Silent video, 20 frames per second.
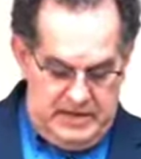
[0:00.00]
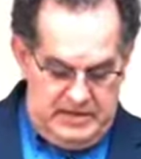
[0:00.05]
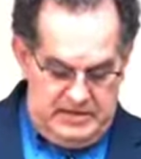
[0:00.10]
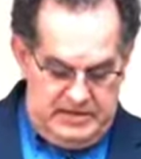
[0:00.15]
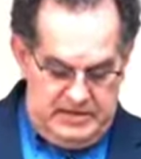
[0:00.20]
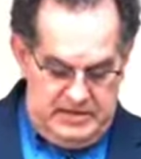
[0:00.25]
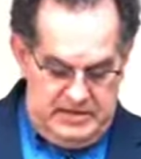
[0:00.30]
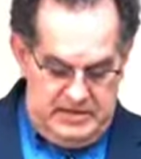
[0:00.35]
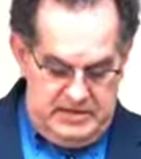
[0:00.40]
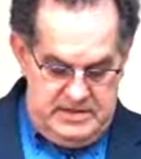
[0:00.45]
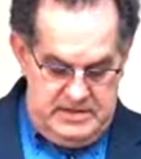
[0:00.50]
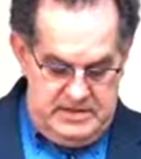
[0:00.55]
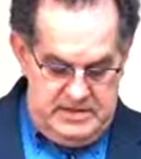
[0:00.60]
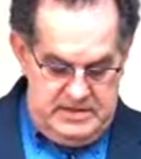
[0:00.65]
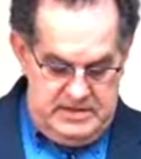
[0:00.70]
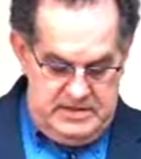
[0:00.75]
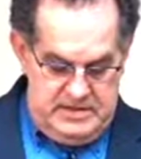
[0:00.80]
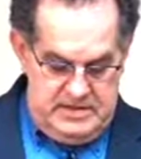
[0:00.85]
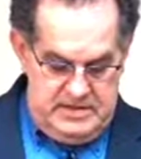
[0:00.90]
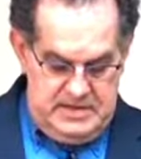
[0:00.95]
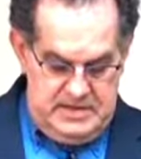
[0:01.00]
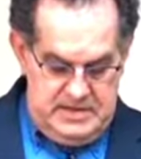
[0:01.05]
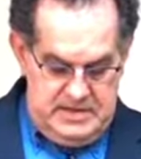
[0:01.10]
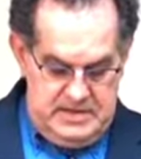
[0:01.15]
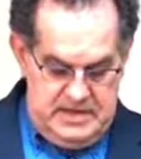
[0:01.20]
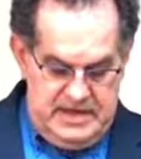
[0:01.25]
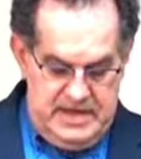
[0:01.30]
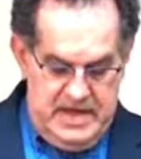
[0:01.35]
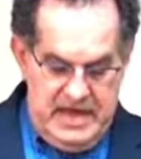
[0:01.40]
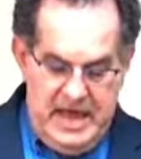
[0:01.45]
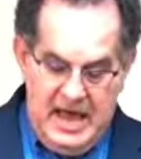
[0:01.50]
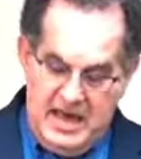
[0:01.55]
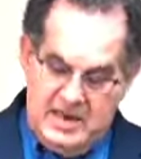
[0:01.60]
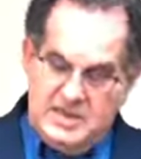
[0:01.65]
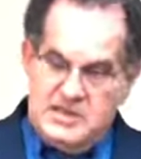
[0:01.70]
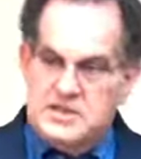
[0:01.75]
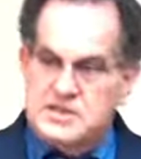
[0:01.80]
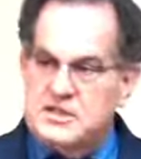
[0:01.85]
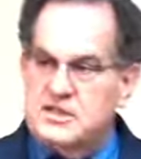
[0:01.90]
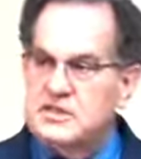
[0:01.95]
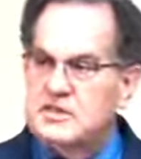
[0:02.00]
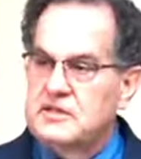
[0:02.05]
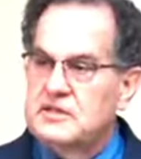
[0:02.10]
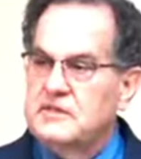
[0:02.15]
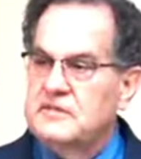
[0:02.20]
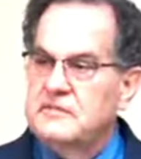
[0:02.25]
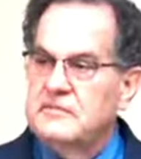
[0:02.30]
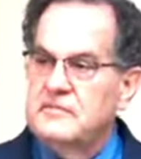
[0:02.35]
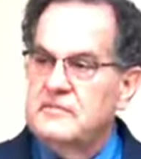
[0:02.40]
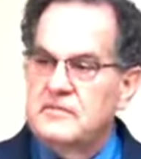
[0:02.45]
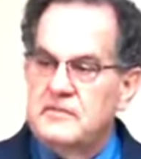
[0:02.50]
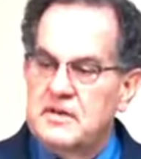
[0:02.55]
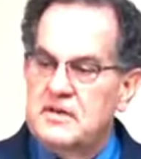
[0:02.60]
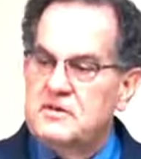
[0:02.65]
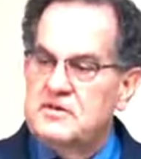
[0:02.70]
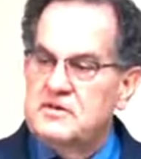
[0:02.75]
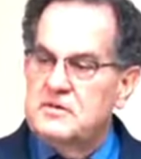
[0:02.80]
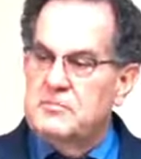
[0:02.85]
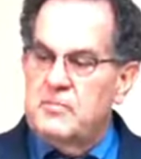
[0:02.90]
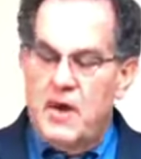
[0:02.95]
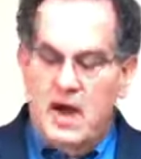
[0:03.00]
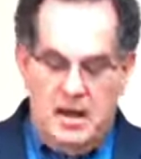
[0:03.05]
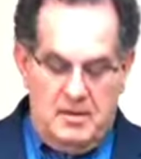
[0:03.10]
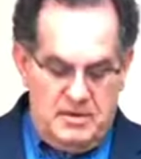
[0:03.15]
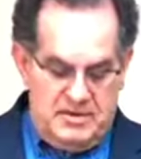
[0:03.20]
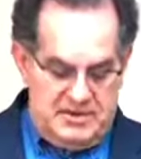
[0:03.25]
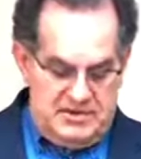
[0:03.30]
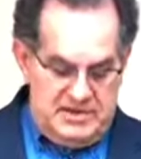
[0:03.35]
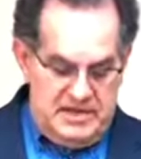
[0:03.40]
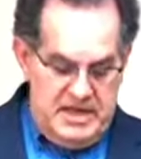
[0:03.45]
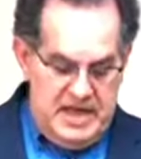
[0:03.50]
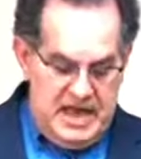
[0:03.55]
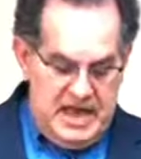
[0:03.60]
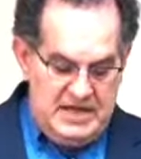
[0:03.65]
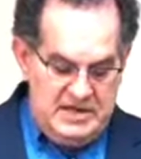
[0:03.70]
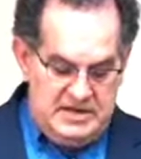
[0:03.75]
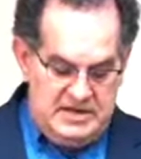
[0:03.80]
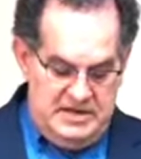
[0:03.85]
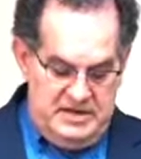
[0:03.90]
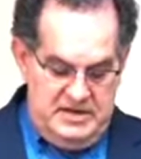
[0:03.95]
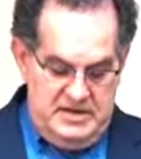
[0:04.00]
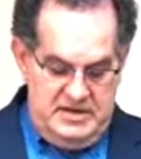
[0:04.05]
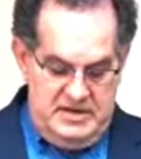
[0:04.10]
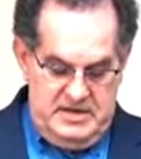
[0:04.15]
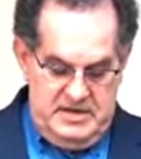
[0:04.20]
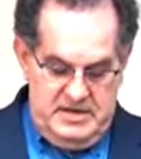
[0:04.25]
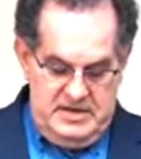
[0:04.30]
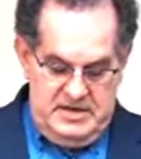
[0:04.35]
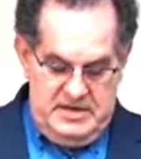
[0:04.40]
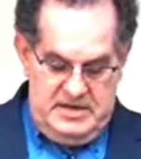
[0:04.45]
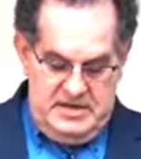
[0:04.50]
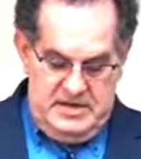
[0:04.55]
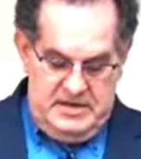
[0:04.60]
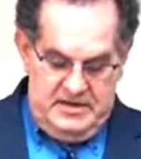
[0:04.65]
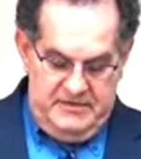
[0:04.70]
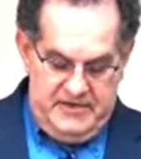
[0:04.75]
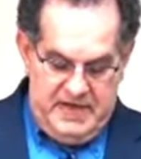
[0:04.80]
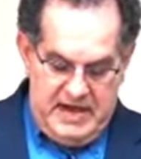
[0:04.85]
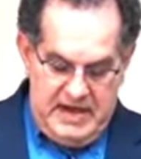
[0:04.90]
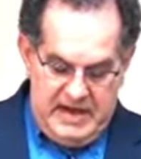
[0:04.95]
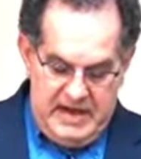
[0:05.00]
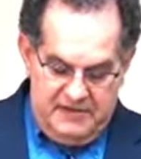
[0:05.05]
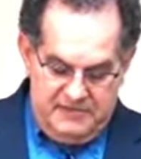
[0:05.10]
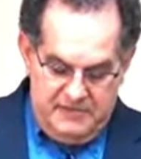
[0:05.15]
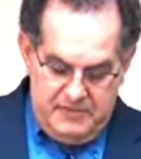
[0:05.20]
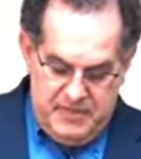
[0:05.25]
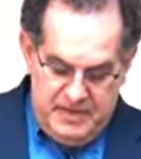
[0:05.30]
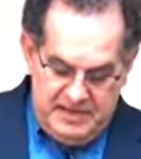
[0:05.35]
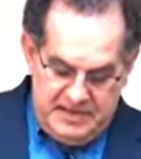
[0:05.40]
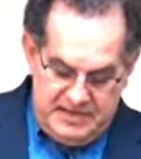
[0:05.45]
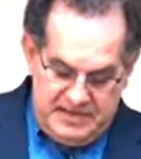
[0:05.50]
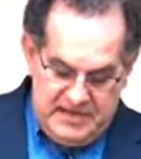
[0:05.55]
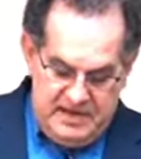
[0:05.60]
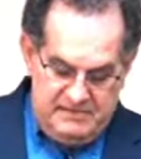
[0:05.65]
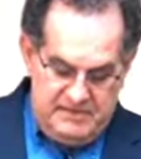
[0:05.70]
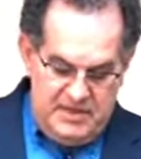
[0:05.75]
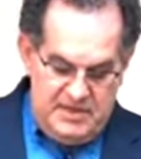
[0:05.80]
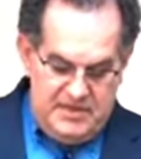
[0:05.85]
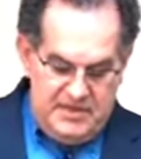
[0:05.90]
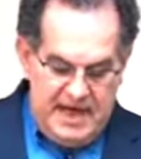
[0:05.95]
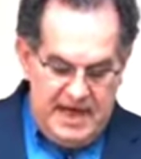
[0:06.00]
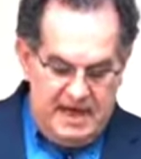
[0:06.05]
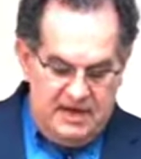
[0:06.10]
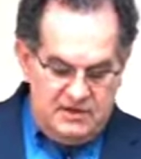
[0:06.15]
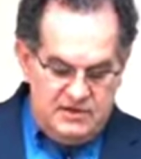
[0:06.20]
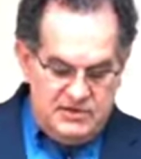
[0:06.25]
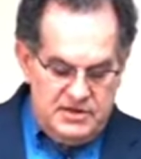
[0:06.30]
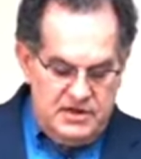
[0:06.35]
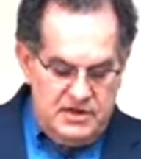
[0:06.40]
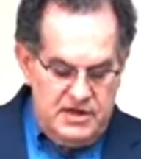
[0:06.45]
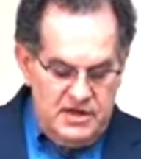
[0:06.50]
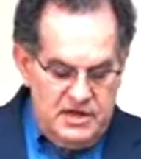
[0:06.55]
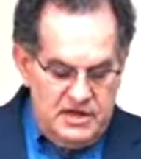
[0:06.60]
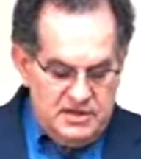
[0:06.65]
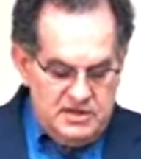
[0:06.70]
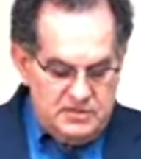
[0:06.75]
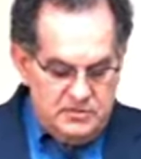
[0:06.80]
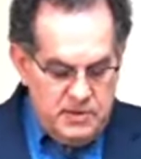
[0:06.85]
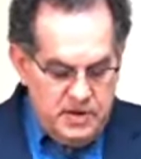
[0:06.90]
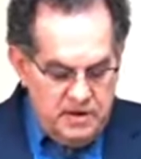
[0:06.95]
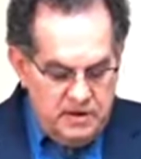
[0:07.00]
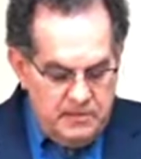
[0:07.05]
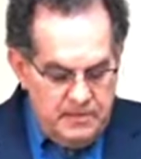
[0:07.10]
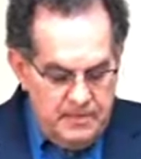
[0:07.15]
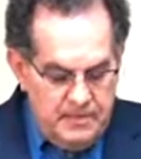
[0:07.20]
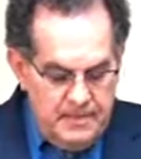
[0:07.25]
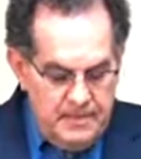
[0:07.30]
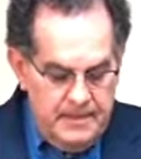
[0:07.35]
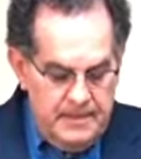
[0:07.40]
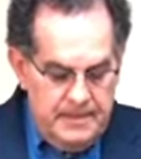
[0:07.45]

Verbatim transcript: place. Yet, is the promise, yet have I left me 7,000 in Israel,